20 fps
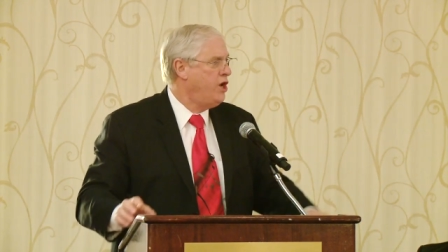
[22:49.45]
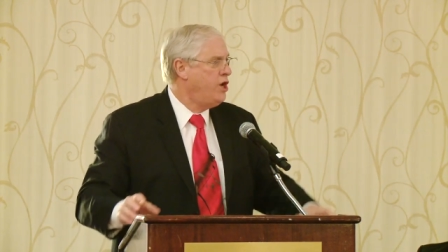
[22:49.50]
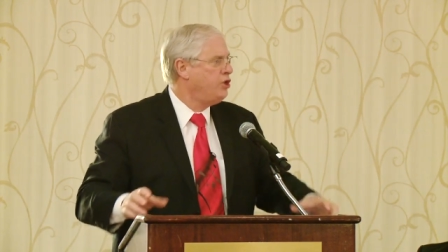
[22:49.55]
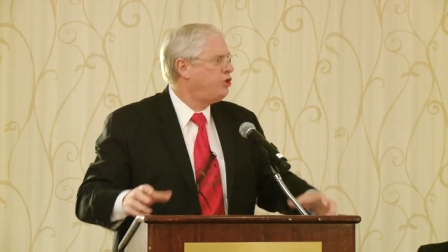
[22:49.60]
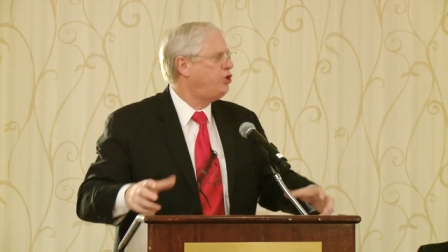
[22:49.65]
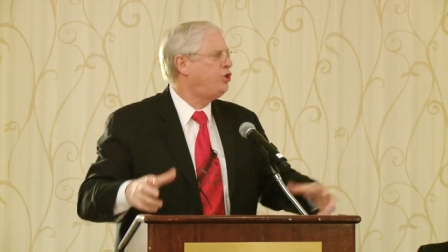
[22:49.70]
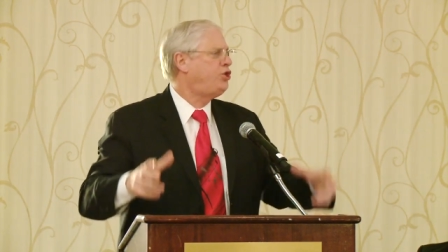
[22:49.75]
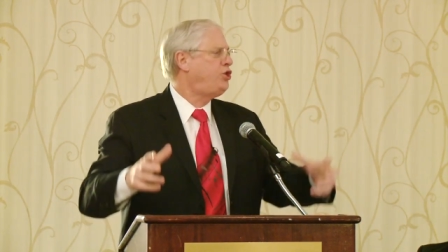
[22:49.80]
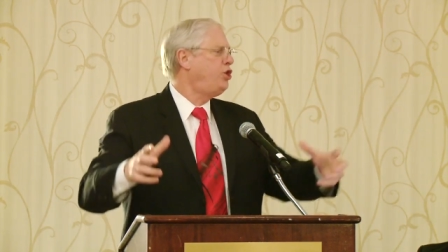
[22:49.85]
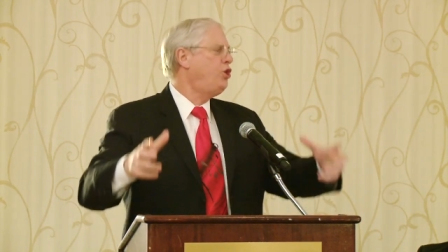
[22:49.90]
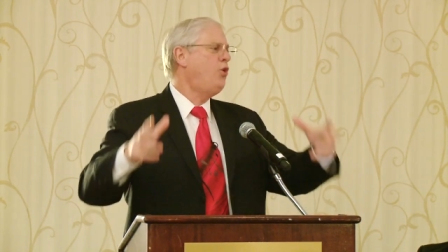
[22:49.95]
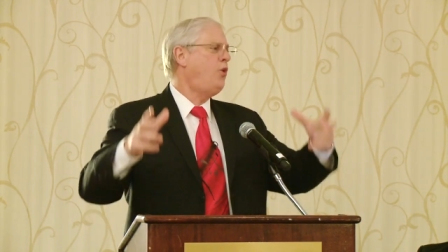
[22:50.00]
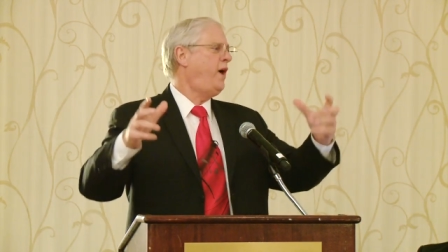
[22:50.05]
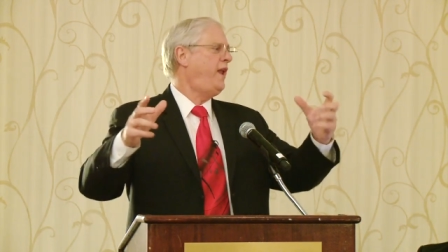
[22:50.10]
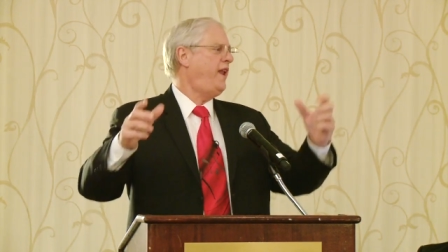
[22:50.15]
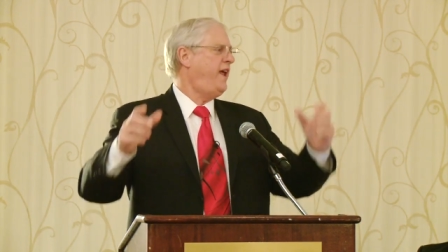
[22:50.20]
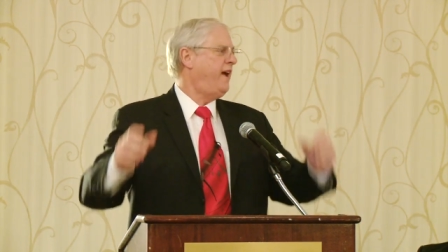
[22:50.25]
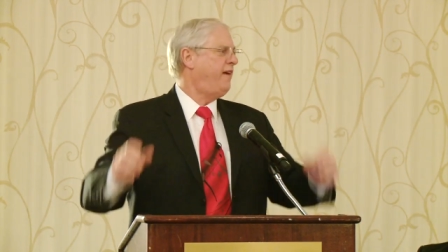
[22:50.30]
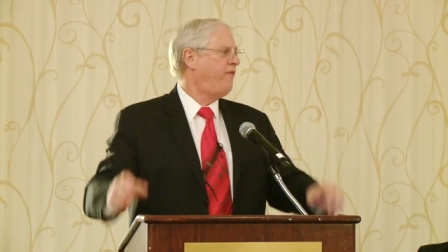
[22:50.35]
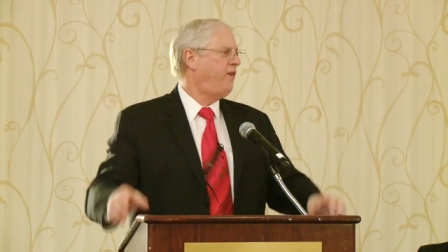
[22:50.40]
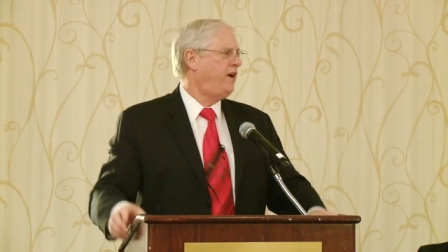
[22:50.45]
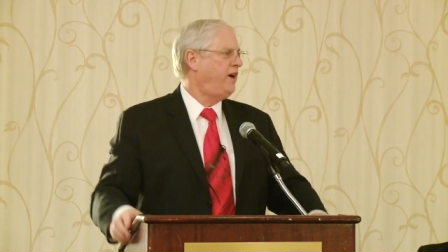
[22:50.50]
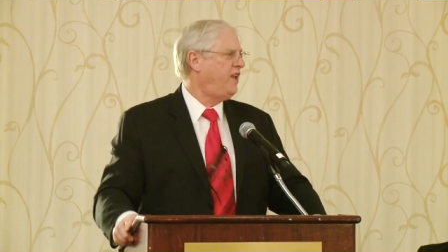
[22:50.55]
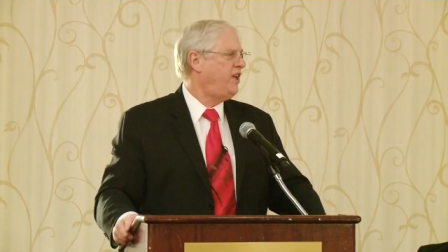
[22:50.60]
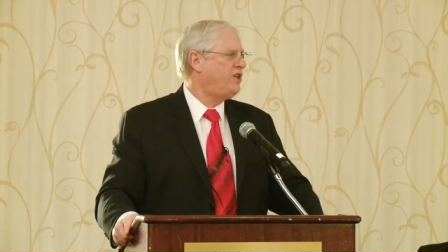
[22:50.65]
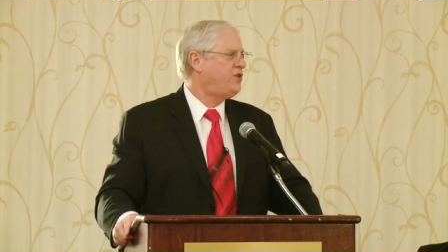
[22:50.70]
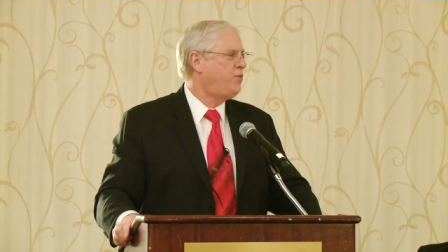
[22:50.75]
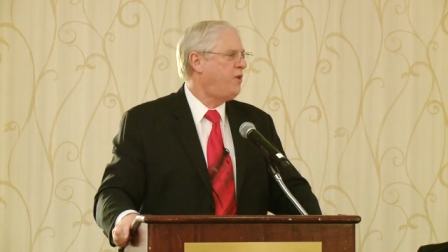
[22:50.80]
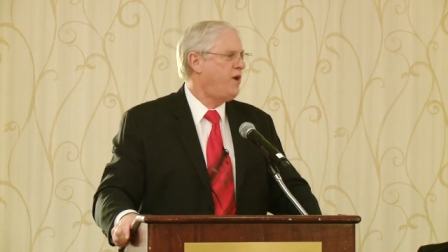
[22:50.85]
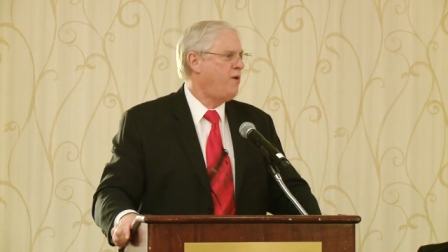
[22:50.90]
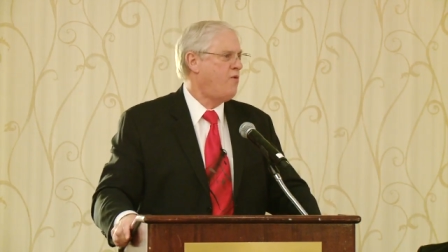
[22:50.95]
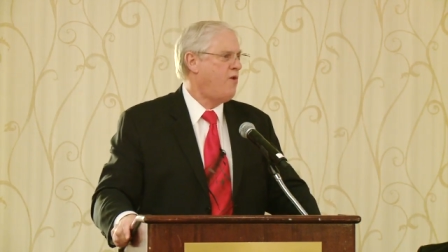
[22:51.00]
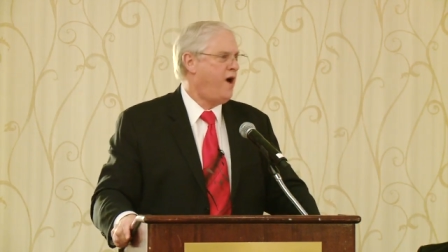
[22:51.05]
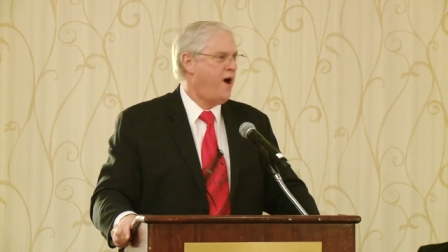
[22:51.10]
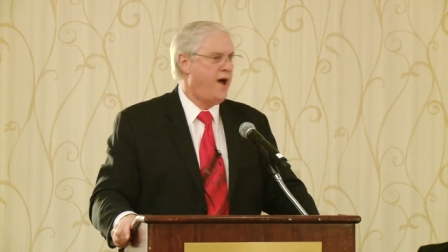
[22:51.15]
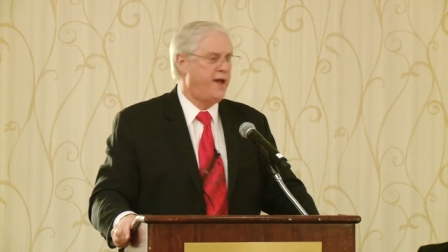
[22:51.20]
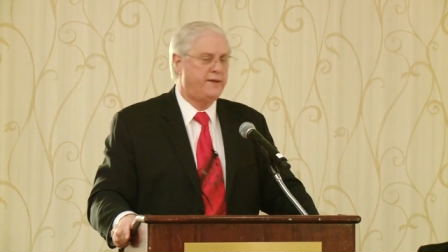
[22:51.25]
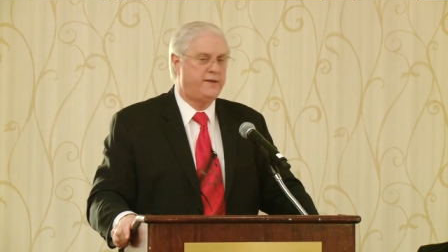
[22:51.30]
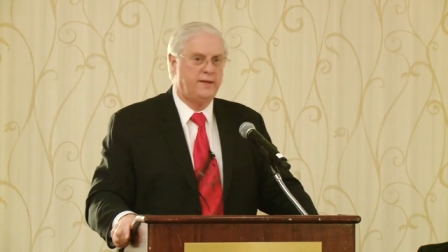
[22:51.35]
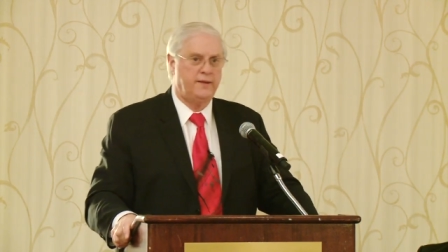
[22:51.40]
to do whatever it is we
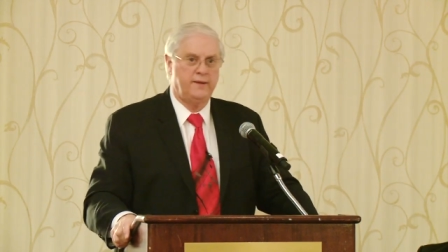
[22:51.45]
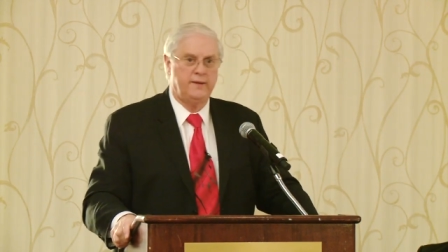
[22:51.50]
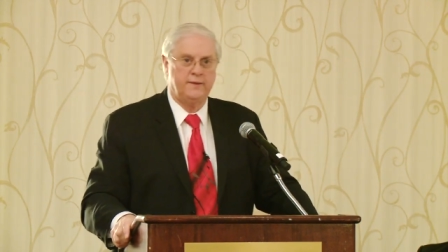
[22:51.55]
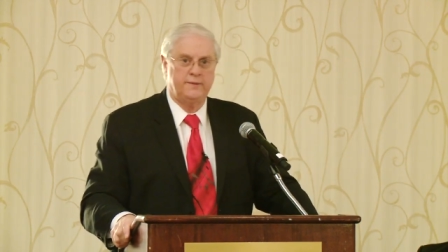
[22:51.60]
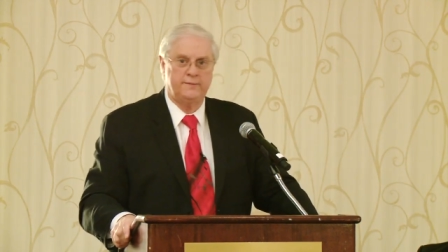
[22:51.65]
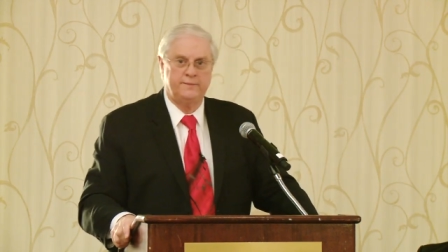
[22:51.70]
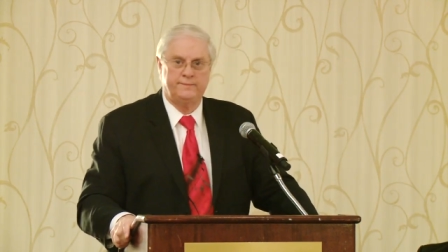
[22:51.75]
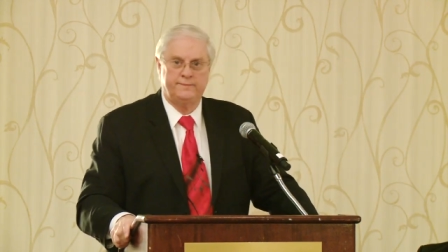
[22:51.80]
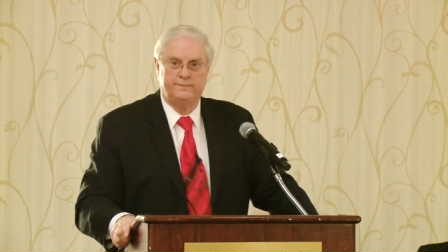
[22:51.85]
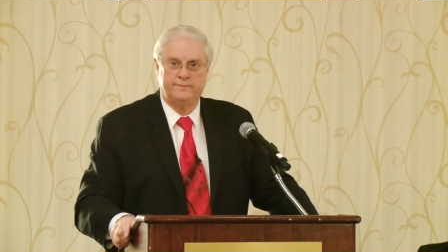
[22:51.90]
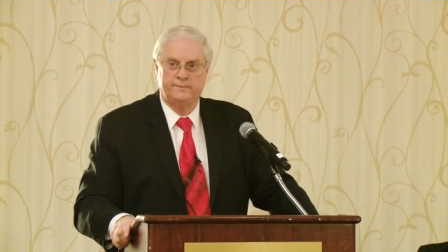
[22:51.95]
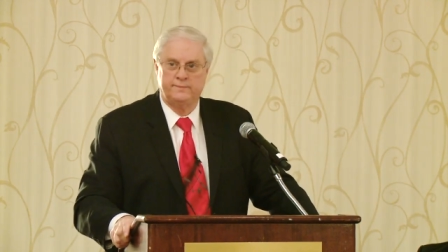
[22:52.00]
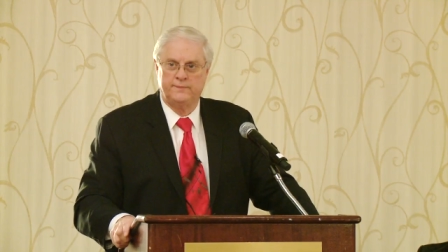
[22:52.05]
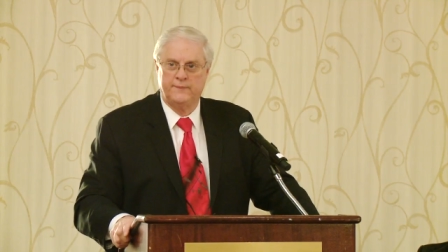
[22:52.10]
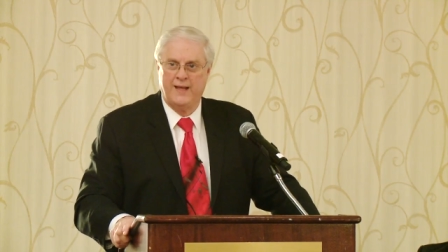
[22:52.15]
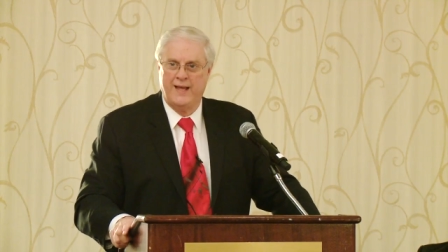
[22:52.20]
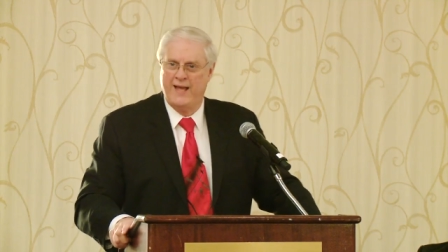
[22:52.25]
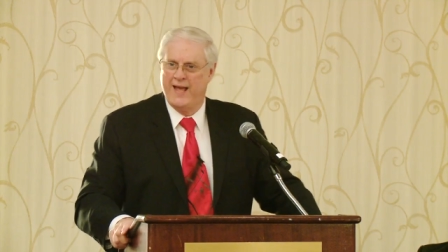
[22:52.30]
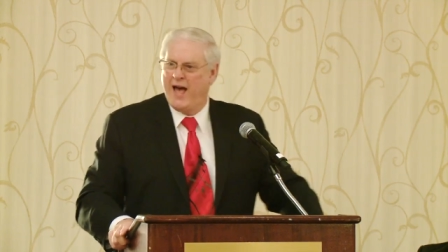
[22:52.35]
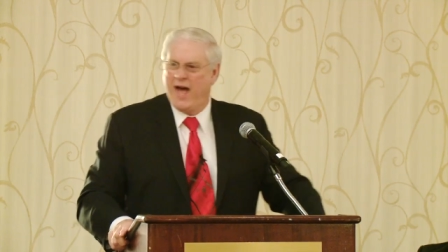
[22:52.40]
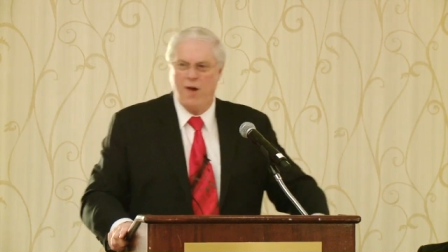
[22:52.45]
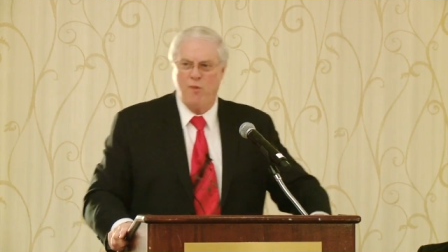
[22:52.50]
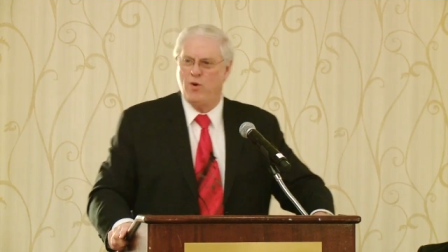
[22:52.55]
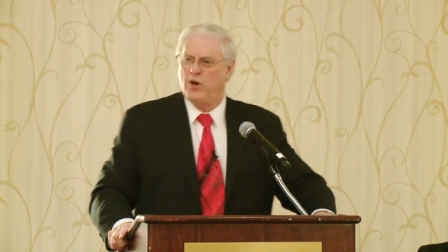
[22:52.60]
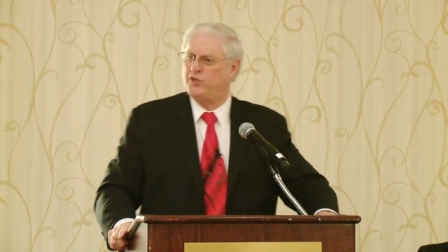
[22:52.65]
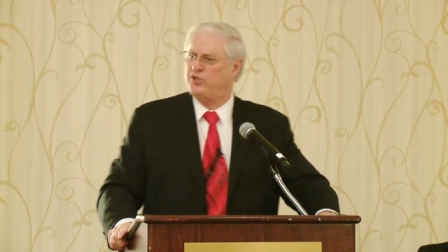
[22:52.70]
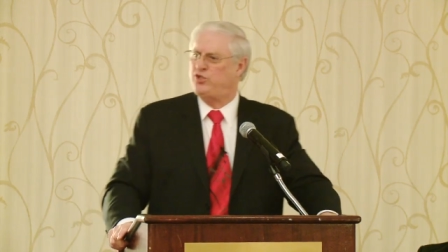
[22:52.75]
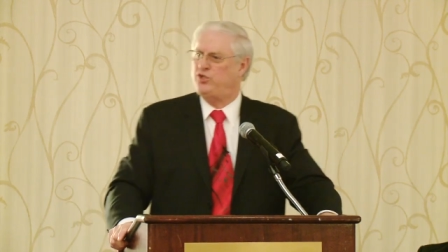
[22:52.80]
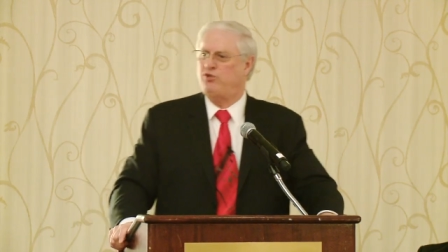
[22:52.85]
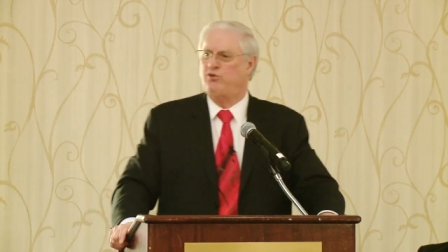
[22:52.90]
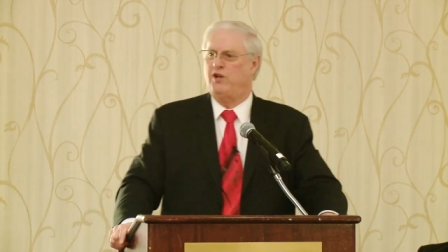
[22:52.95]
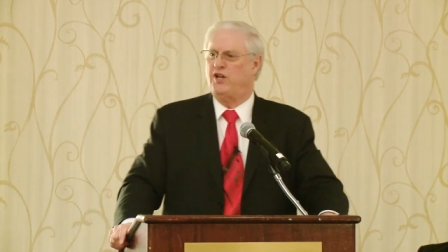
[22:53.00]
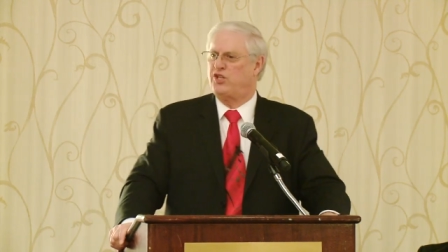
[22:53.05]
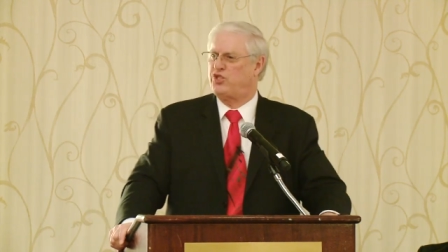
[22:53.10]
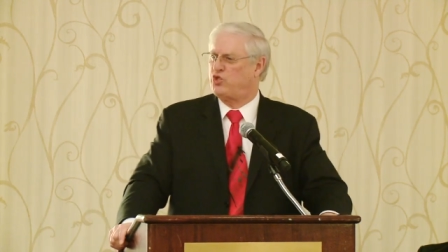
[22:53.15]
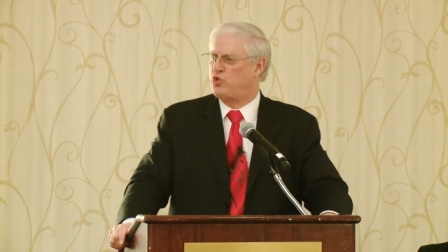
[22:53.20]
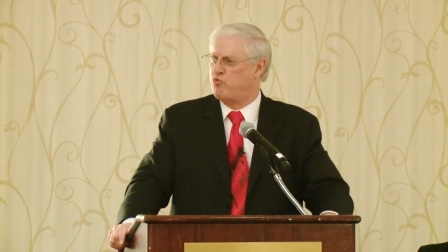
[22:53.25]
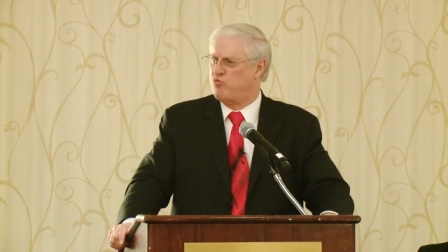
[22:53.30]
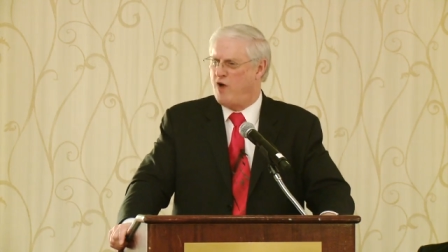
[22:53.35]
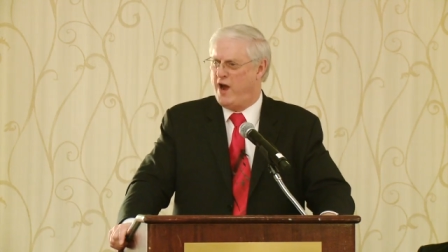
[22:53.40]
want. I want you to
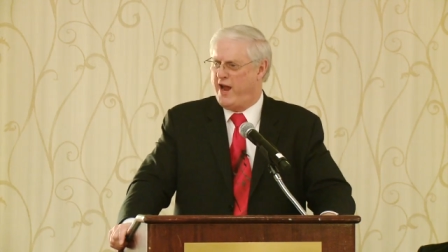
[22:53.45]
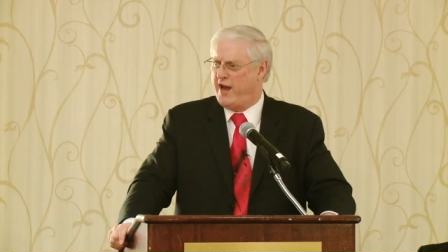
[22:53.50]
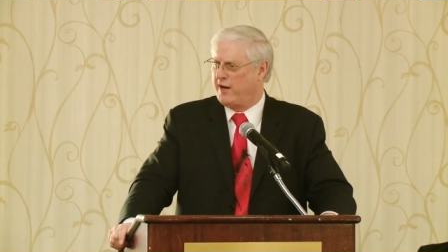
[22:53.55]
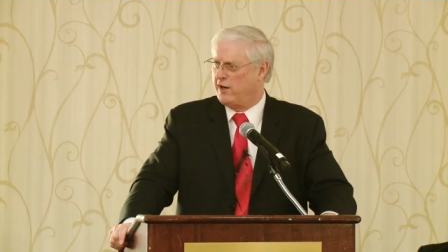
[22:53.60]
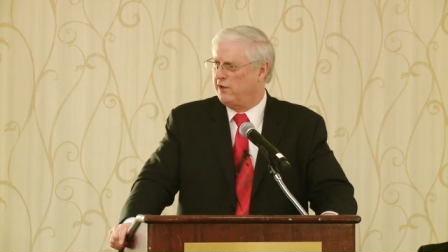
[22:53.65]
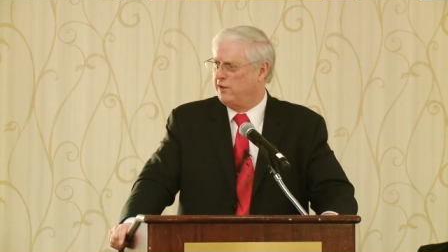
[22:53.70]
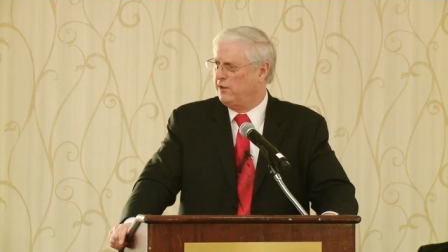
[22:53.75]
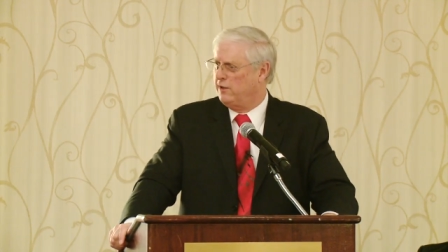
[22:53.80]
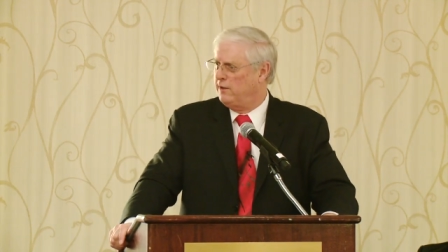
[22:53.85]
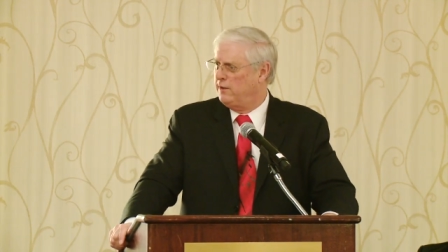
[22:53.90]
swagger.